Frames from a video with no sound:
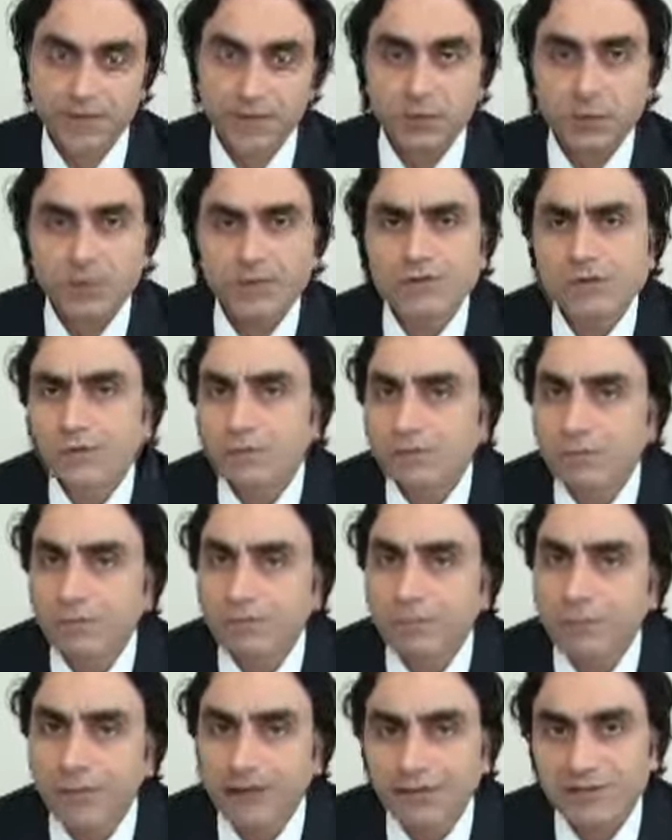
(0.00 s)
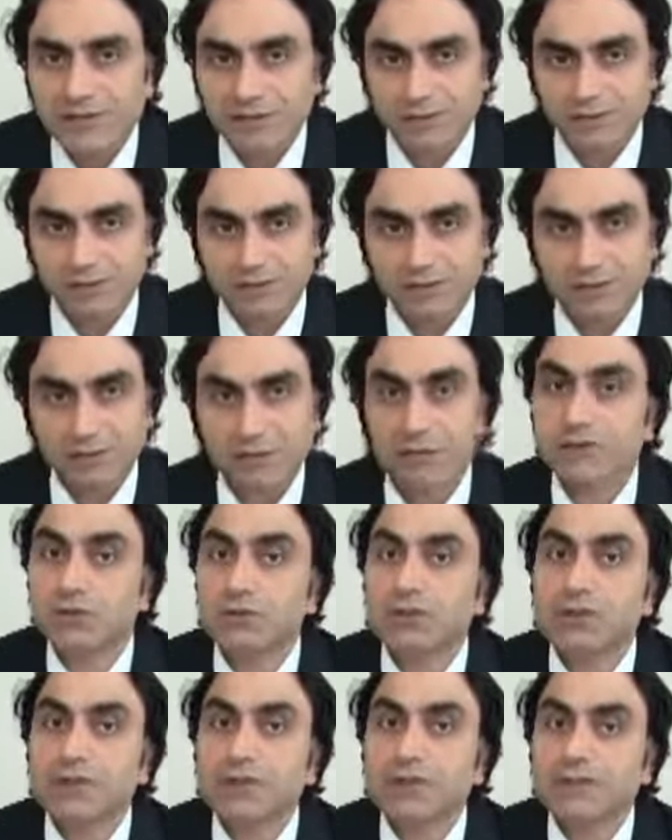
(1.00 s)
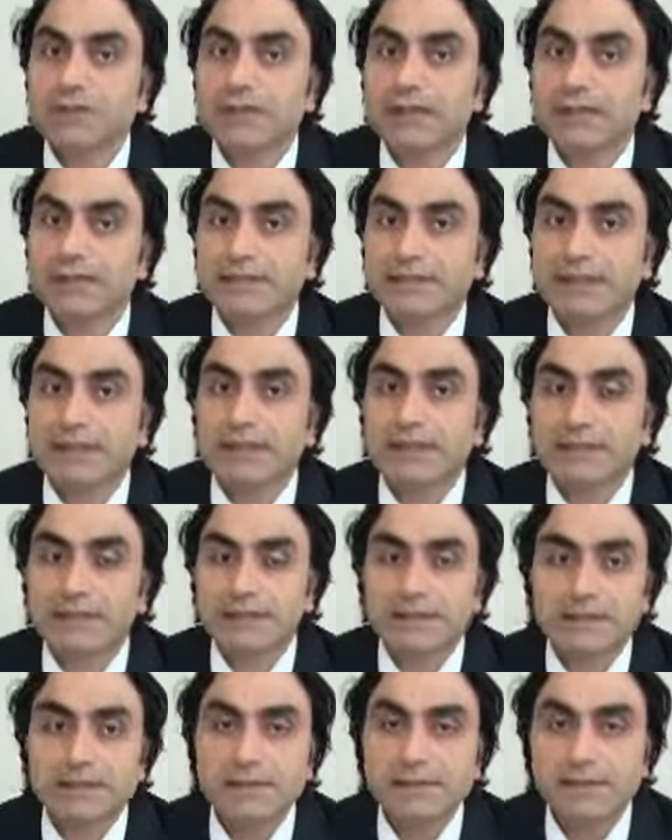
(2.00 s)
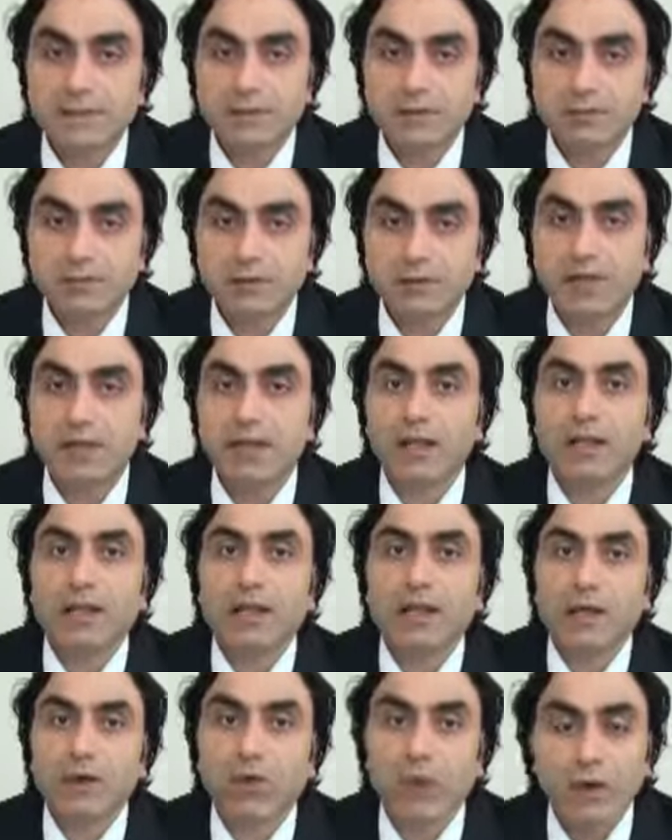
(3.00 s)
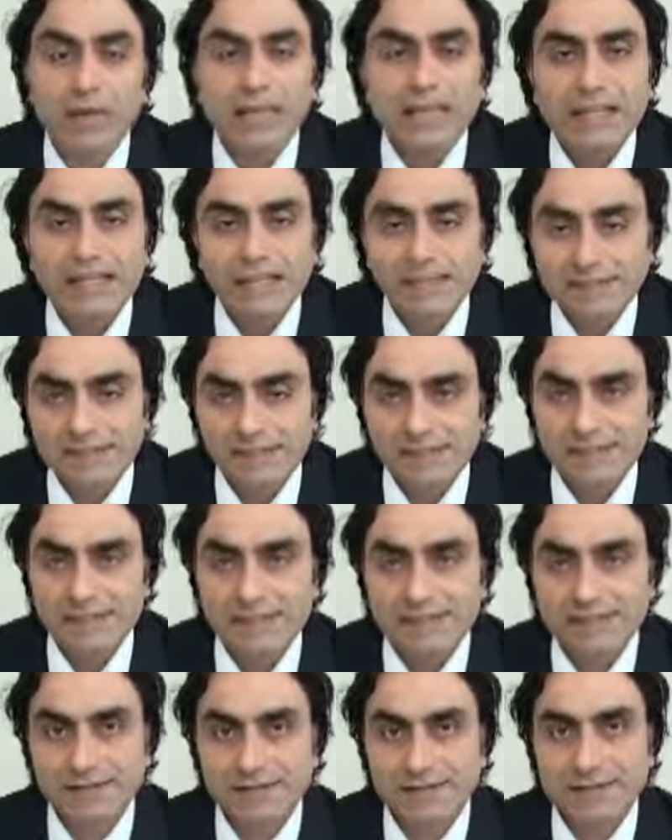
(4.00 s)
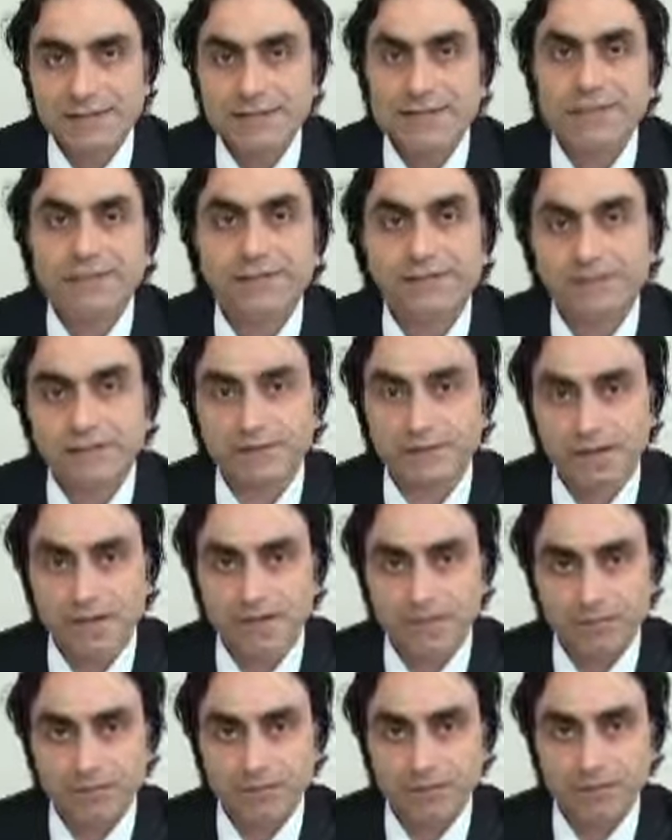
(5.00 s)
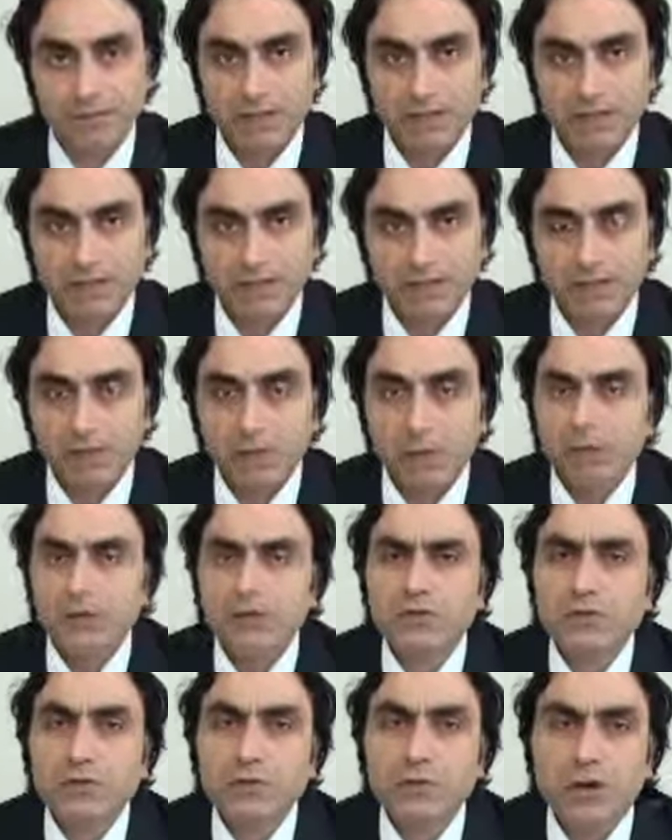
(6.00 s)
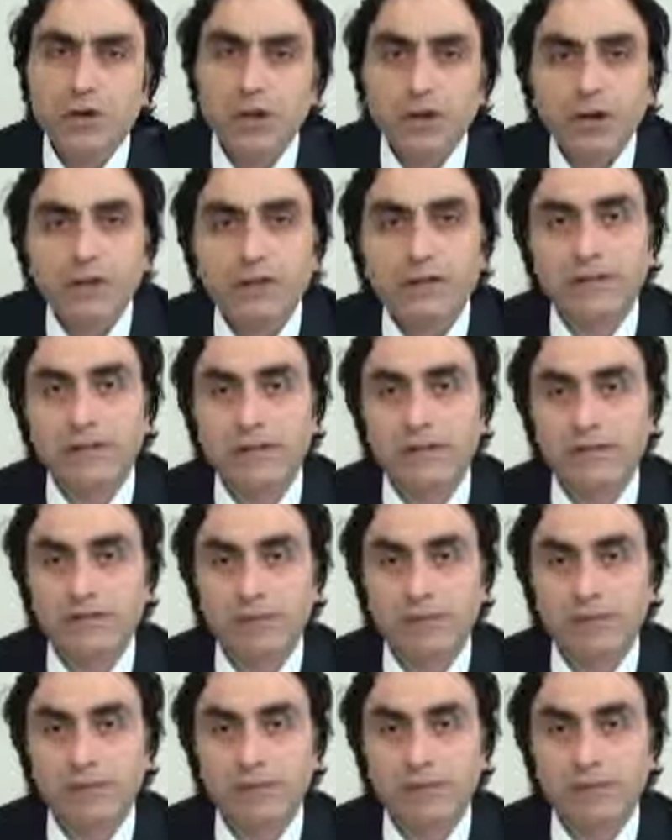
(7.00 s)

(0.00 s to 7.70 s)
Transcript: We should be patient. We should know that these people will exist in every time. We should only